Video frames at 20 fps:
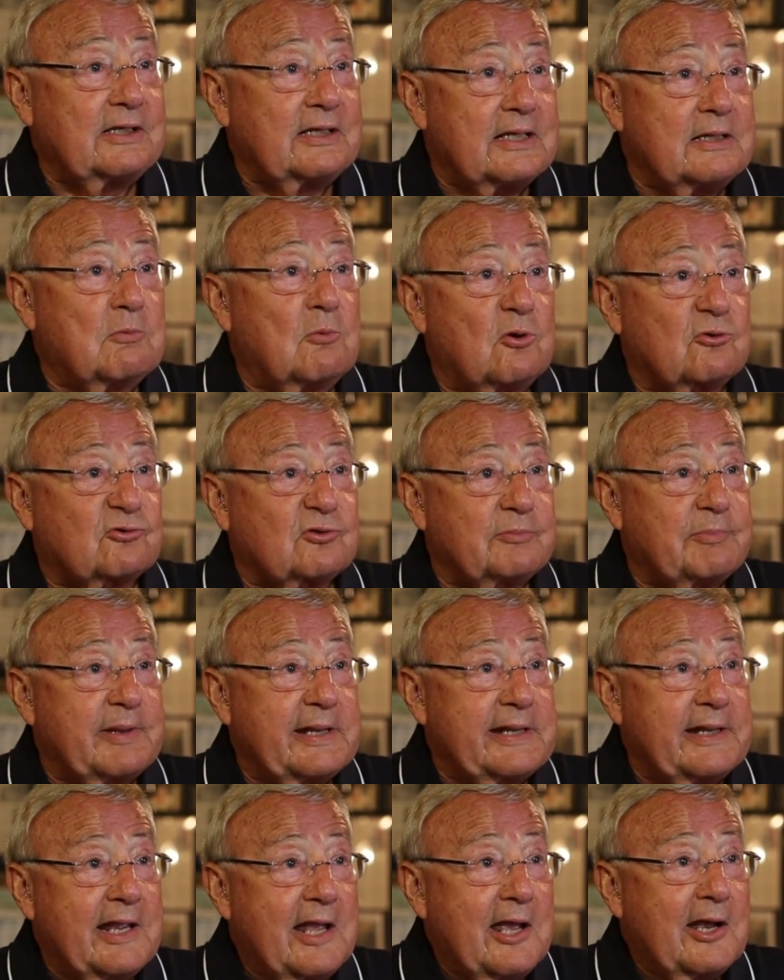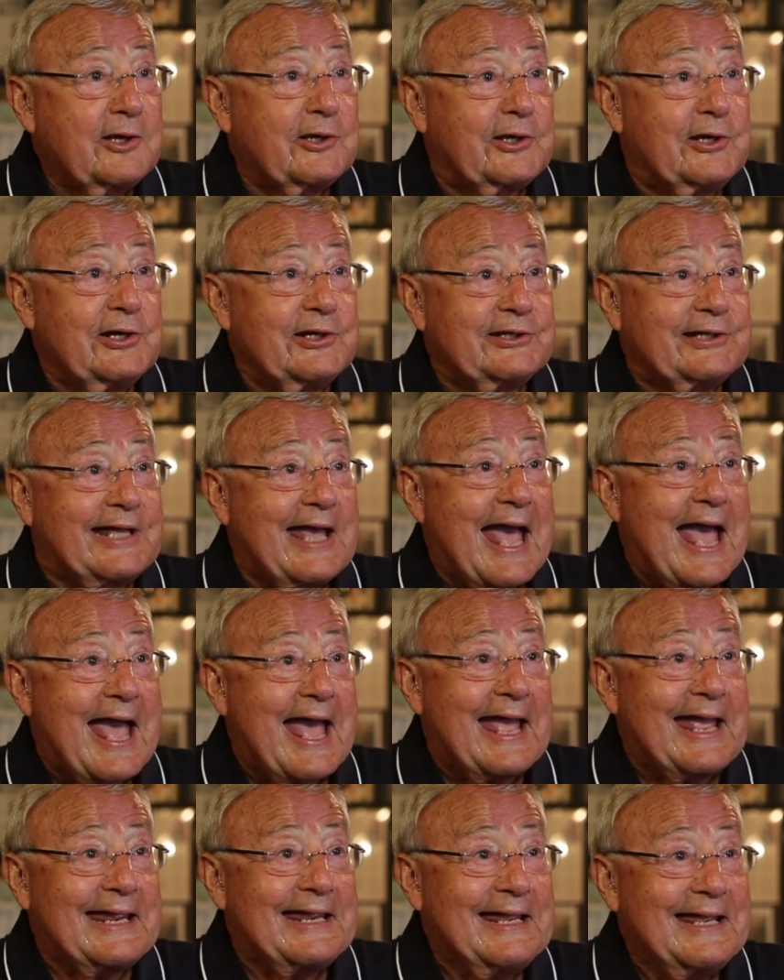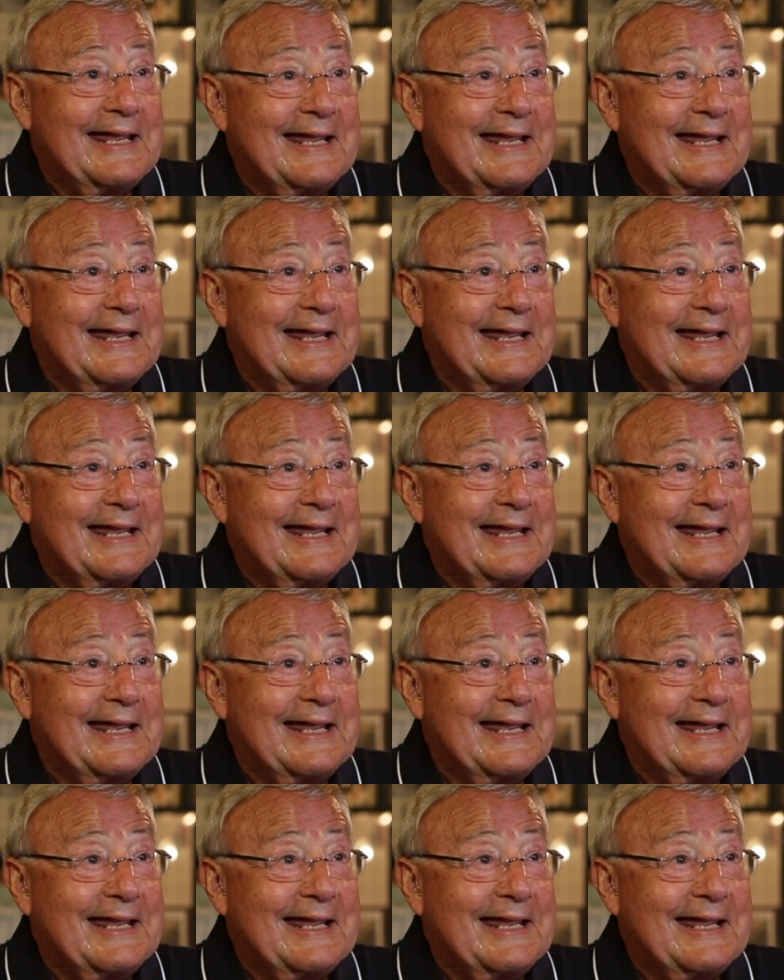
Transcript: He wants to be good guy